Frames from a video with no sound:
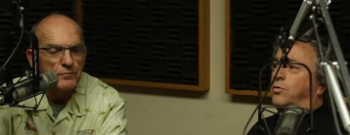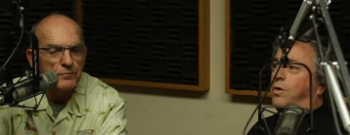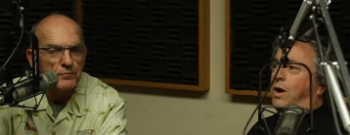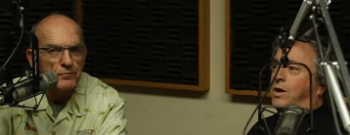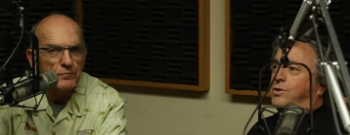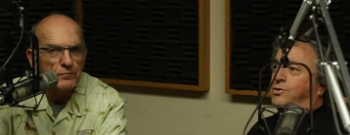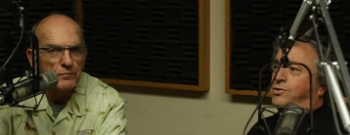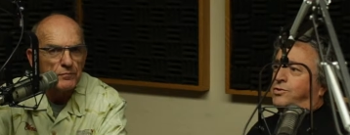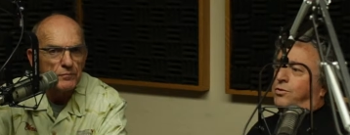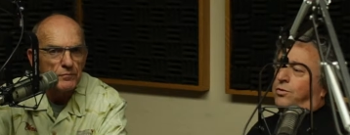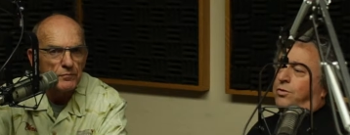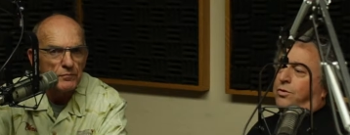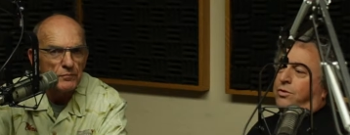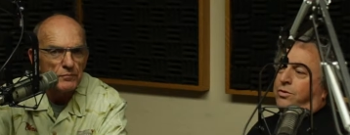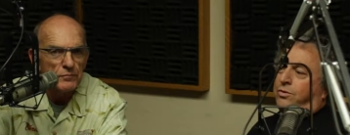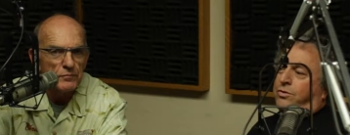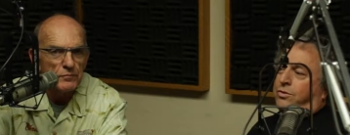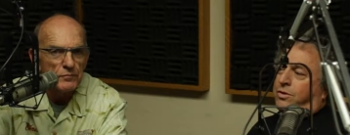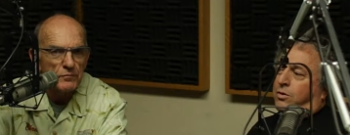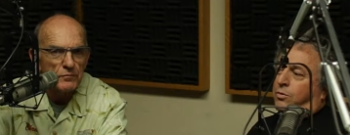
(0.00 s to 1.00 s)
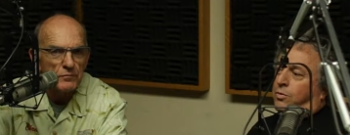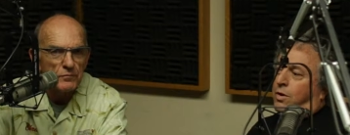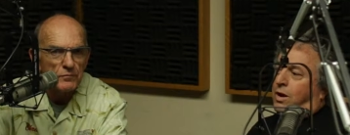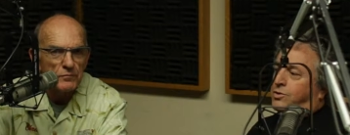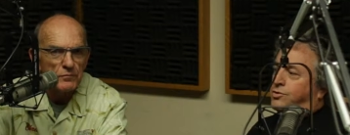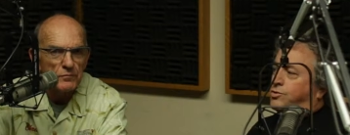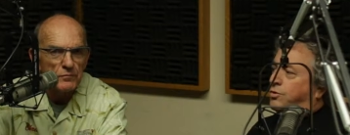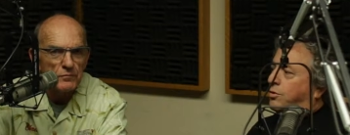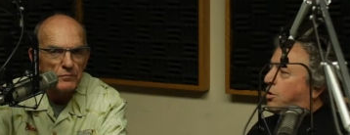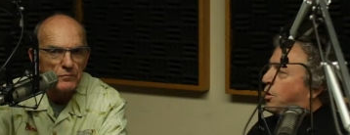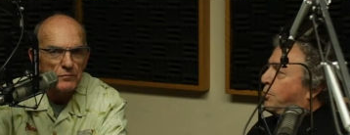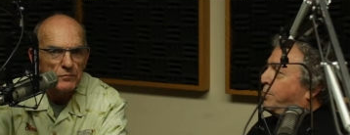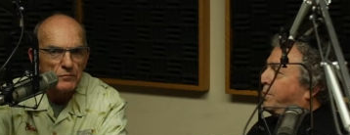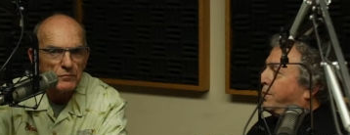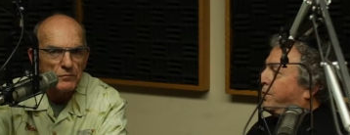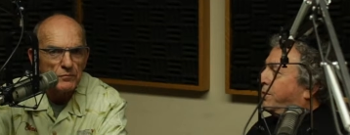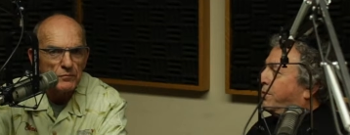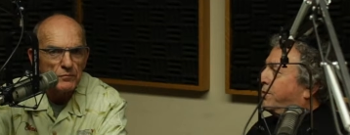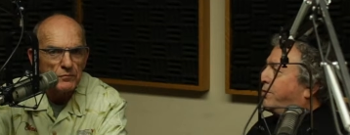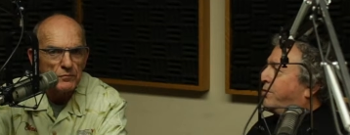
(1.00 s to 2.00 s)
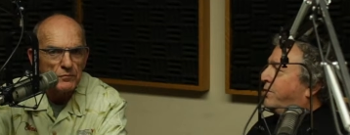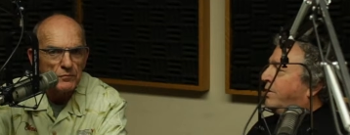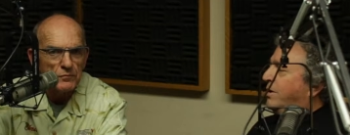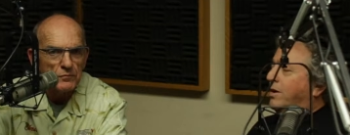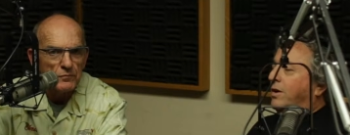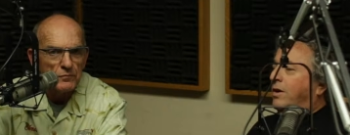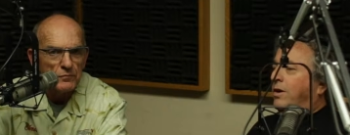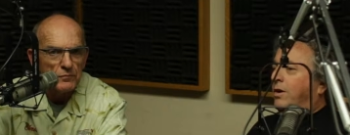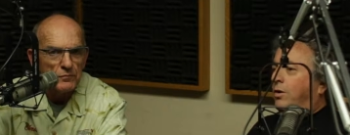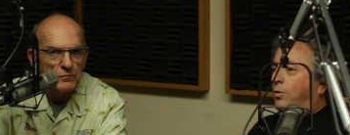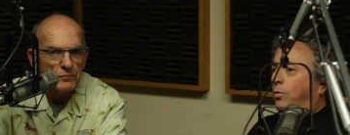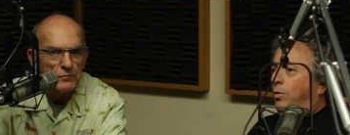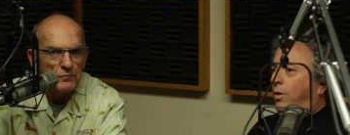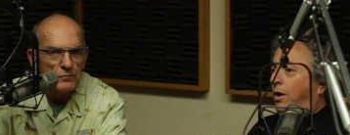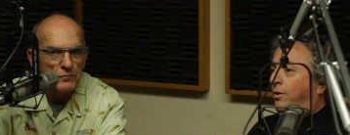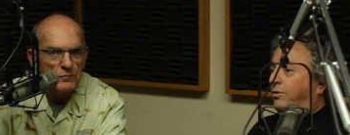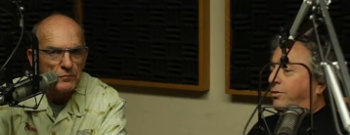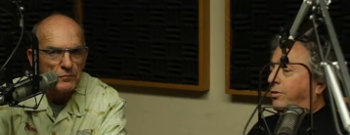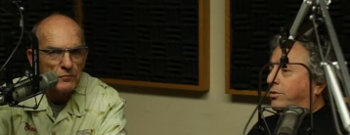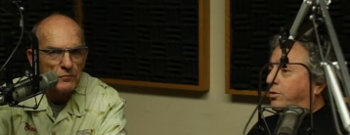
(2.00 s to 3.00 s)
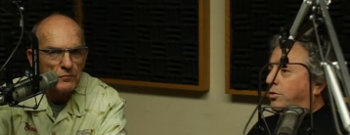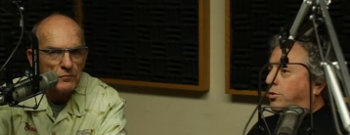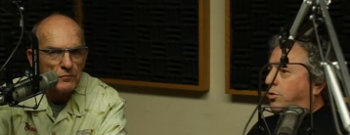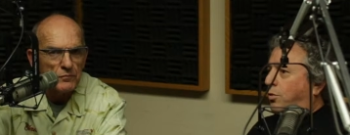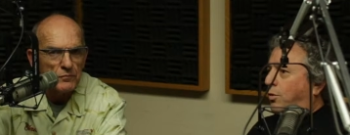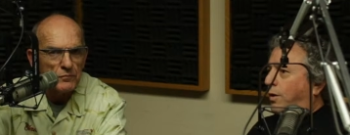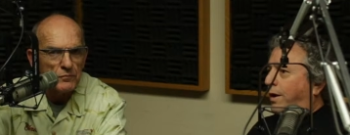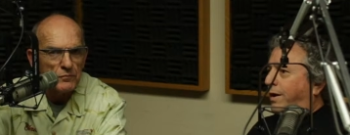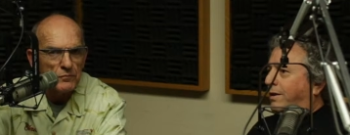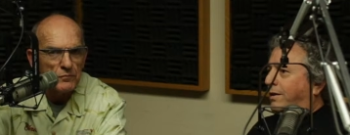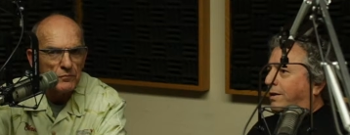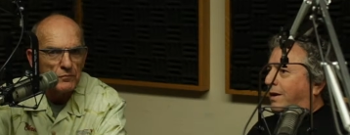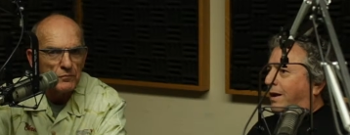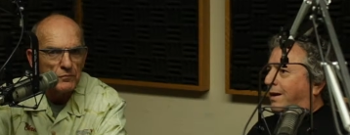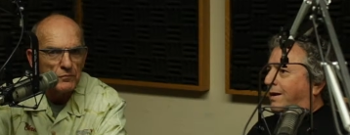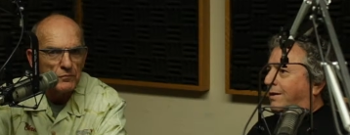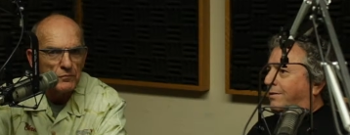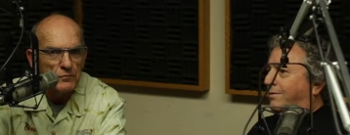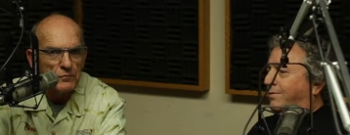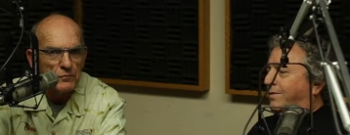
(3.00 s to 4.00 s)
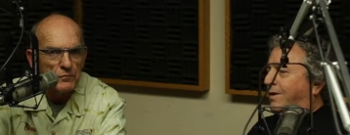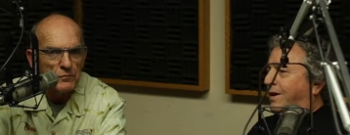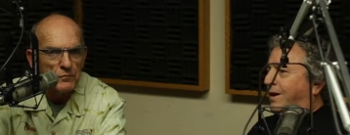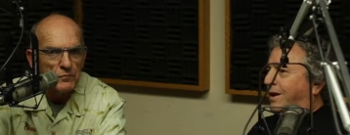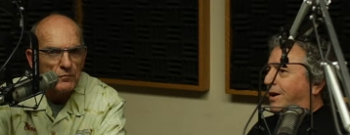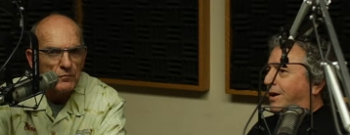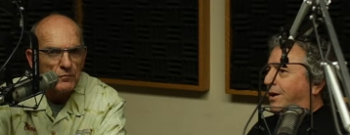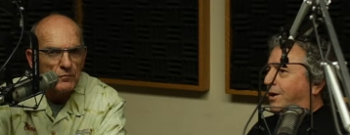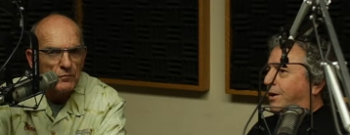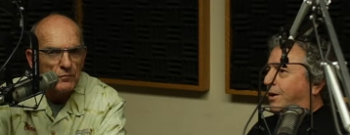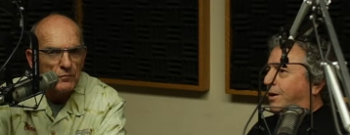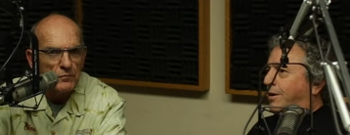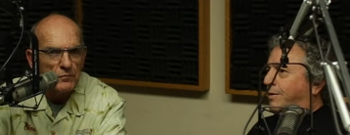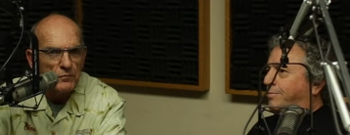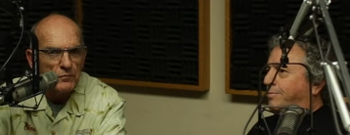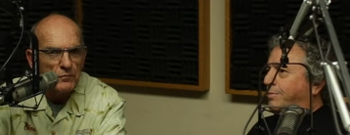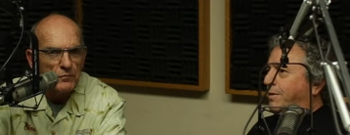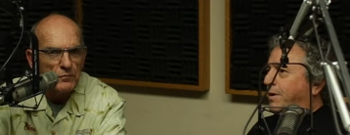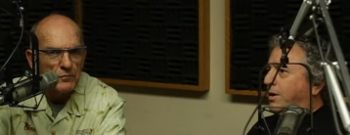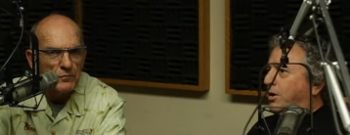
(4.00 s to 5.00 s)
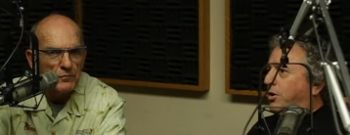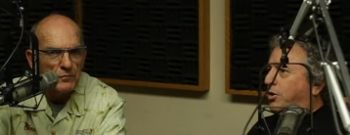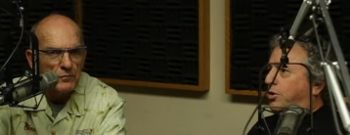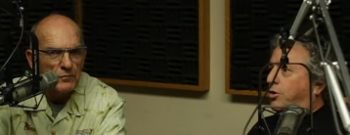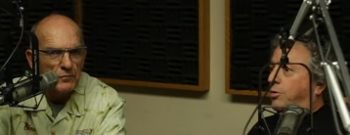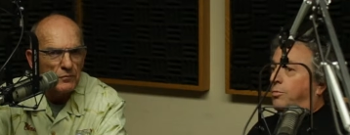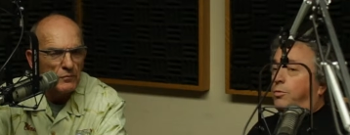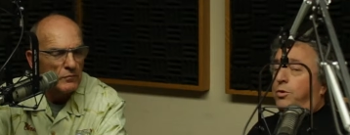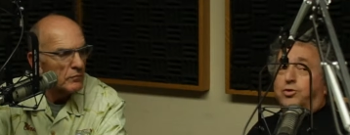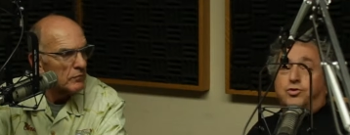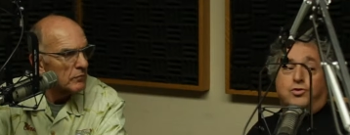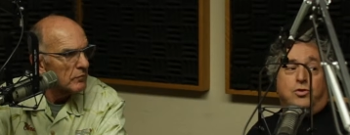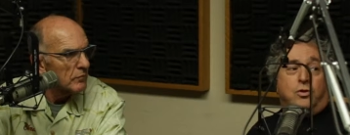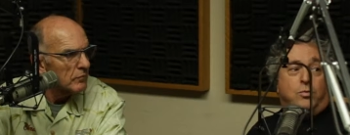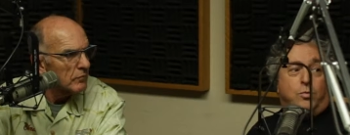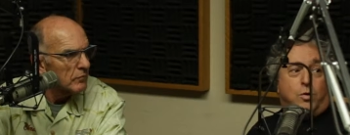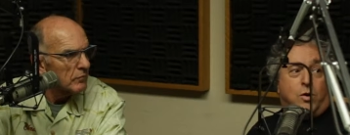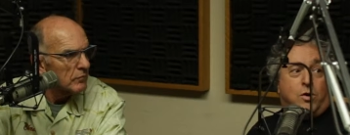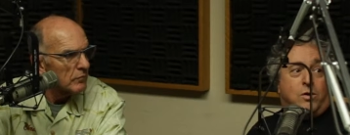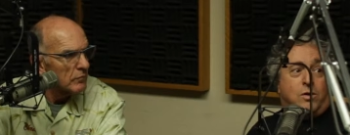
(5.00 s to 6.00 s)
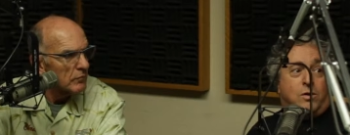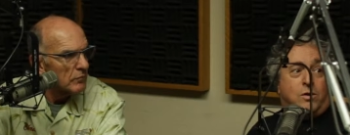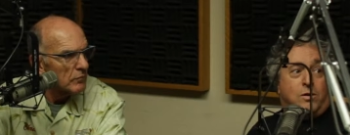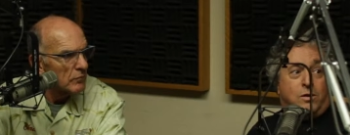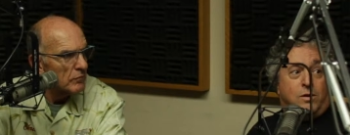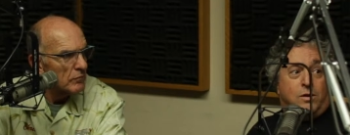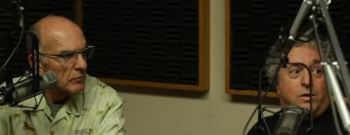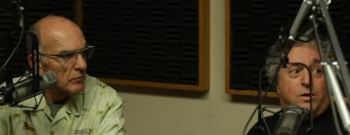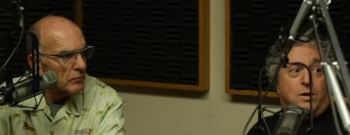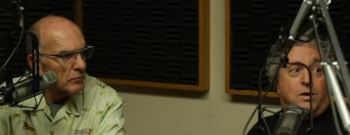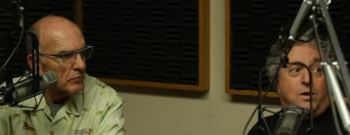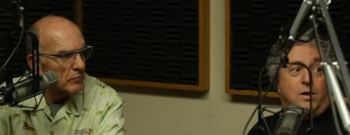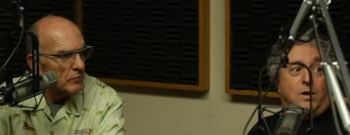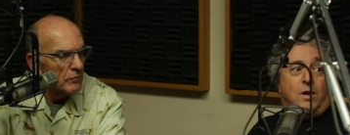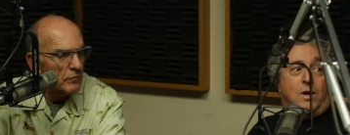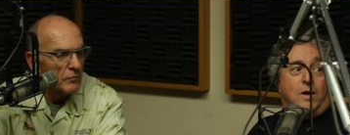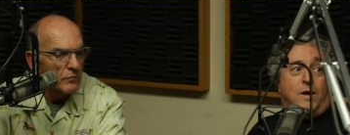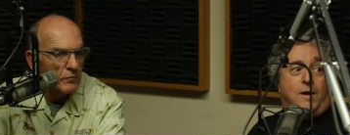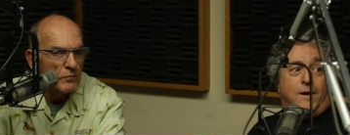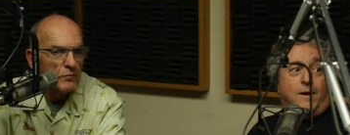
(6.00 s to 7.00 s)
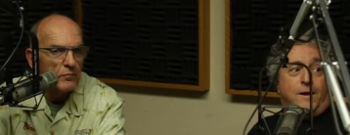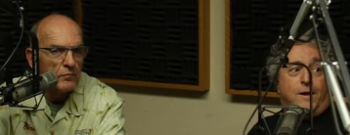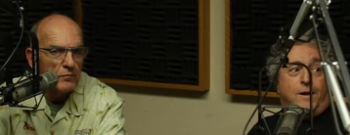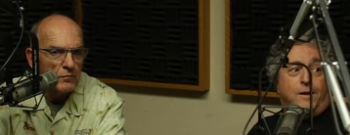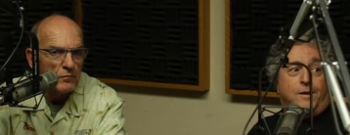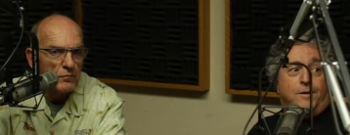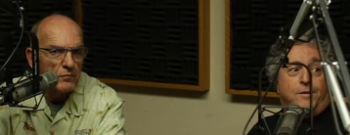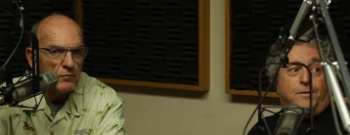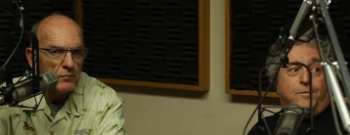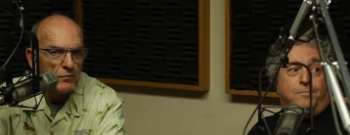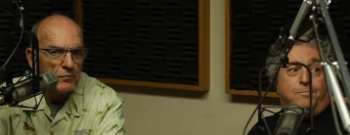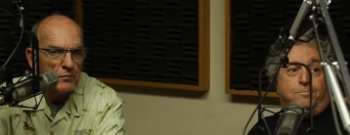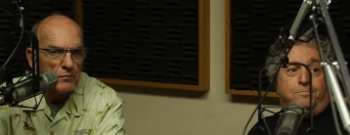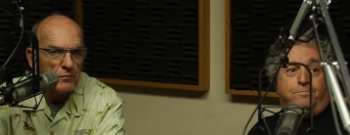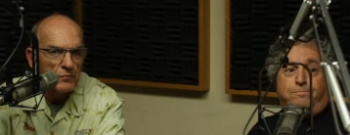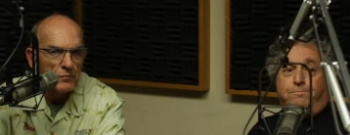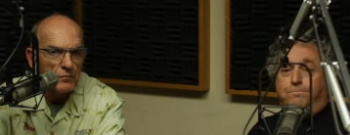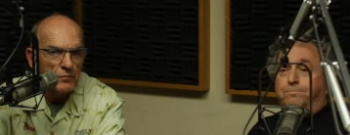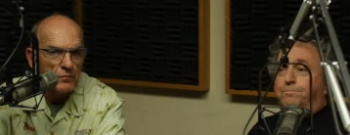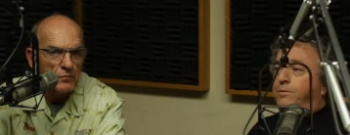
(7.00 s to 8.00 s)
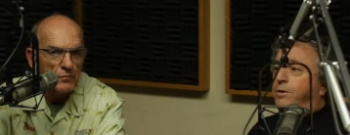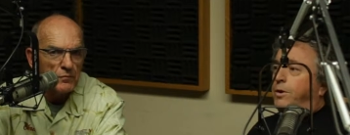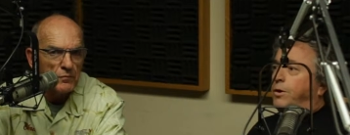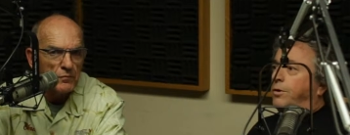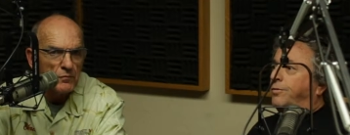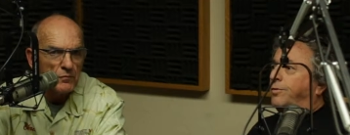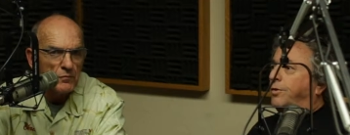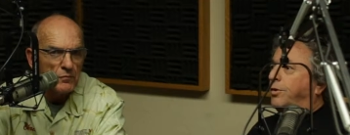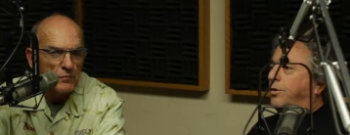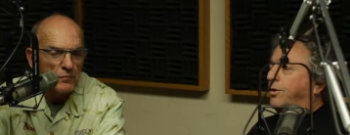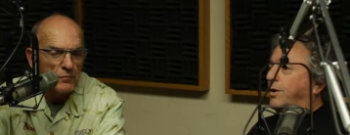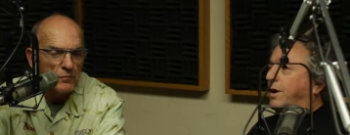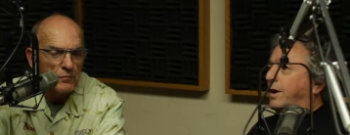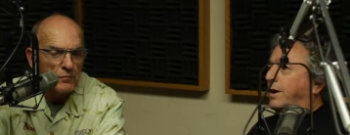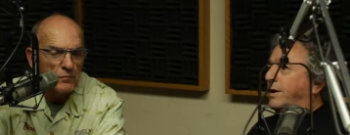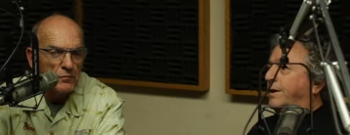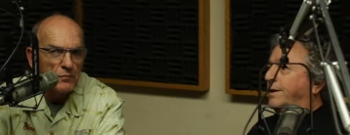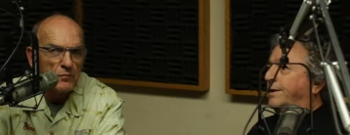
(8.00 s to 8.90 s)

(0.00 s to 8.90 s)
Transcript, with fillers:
Speaker 1: garage doors, garage door openers. We also do quite a lot of commercial work, you know, for